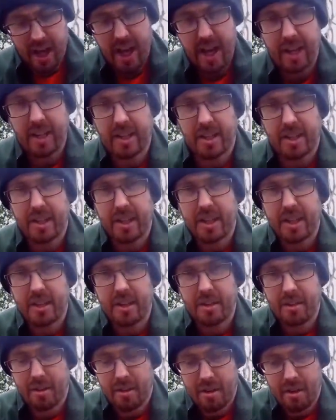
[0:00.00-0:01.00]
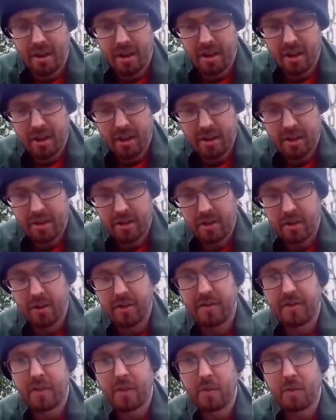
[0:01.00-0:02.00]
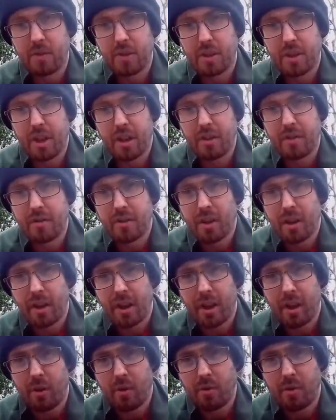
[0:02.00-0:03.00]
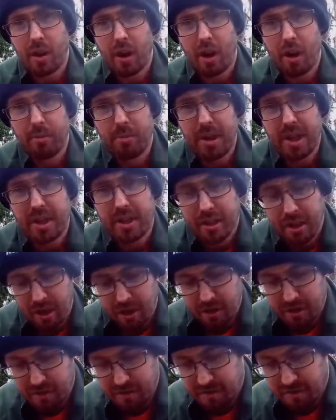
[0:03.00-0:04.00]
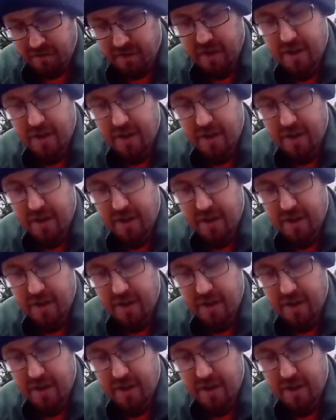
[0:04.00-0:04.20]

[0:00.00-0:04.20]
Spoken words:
hexy solid fuel stoves, like an old army stove.